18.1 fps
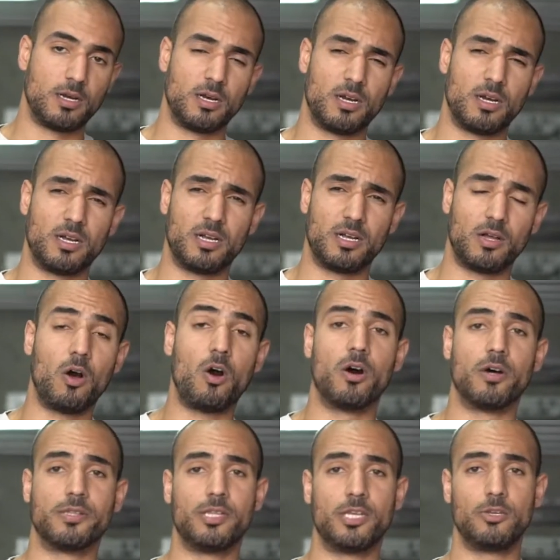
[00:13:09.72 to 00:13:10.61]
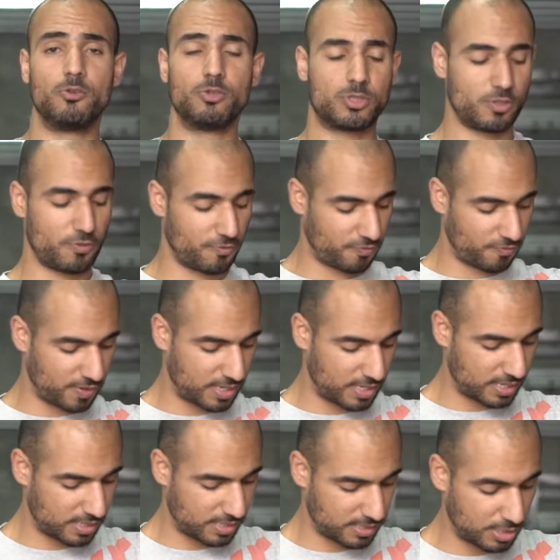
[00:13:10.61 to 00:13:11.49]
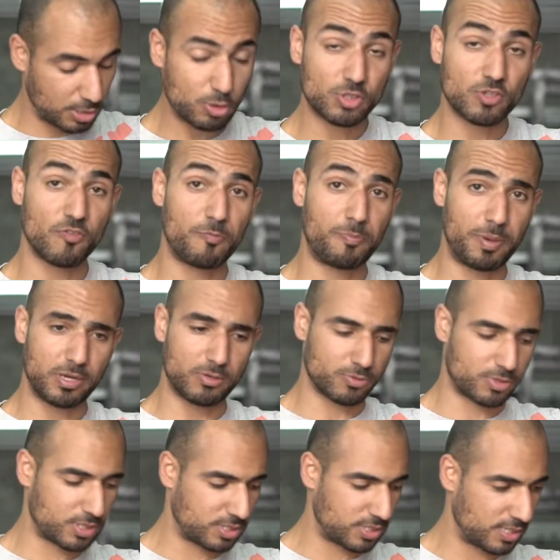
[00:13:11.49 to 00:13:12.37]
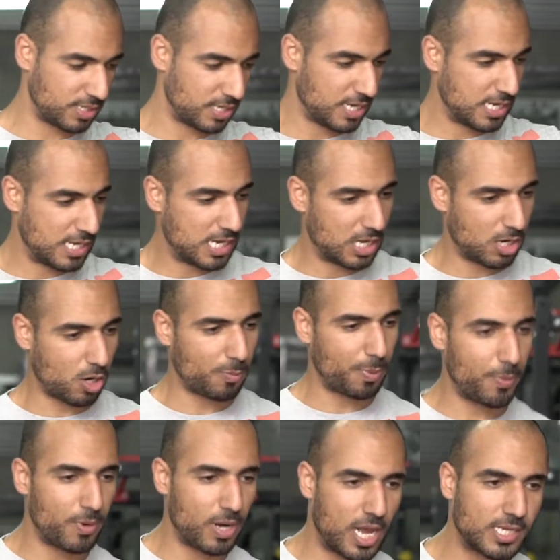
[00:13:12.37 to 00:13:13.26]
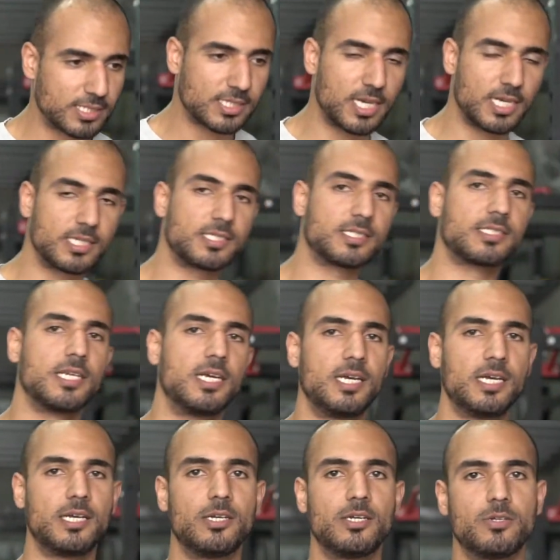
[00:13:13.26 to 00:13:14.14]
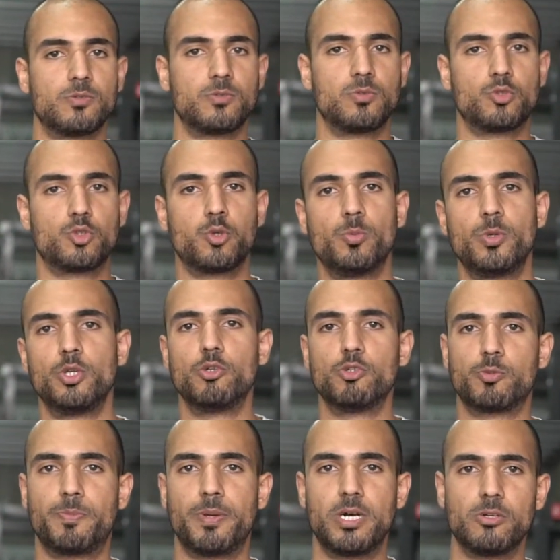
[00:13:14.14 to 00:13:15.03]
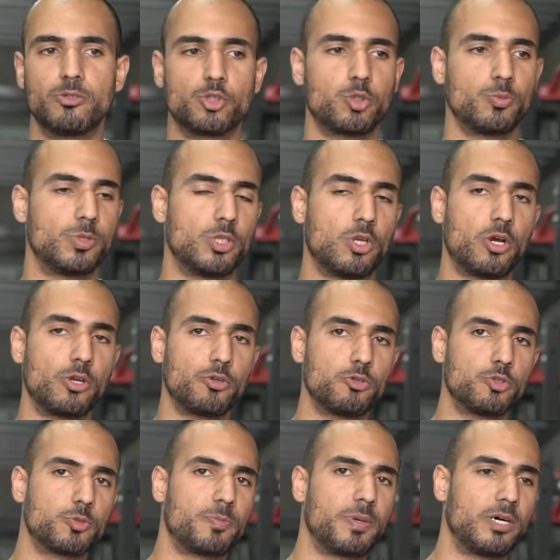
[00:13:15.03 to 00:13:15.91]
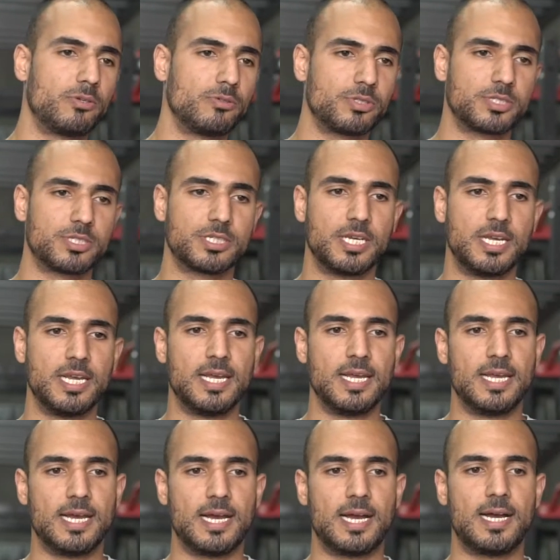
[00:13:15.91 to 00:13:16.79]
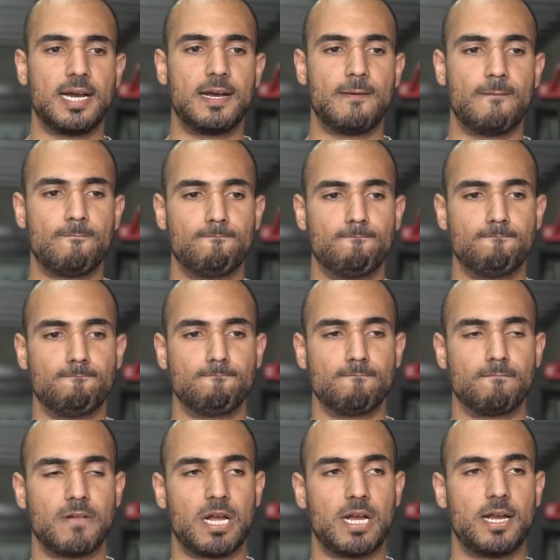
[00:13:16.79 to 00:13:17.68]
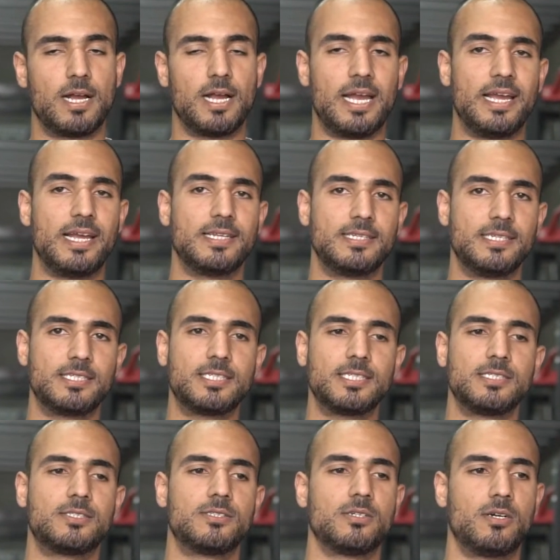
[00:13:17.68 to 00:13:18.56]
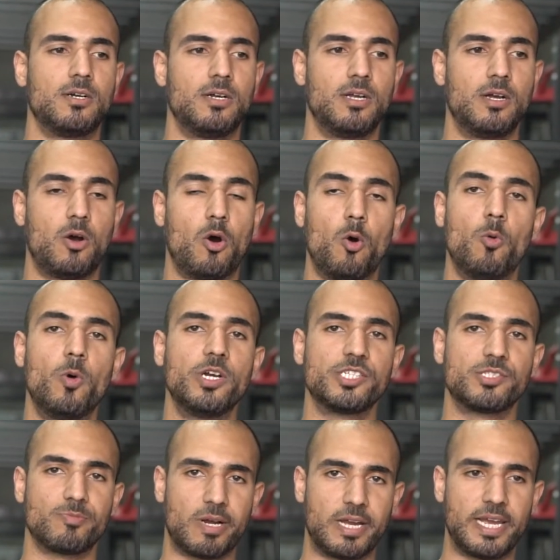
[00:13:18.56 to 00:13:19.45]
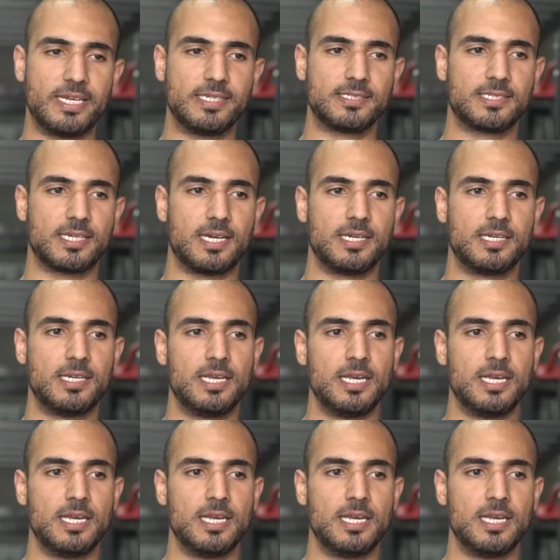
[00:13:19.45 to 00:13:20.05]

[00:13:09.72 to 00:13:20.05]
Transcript: Oh, the use of belts. A lot of people ask us, should we use belts? Should we not use belts? And this is always my answer.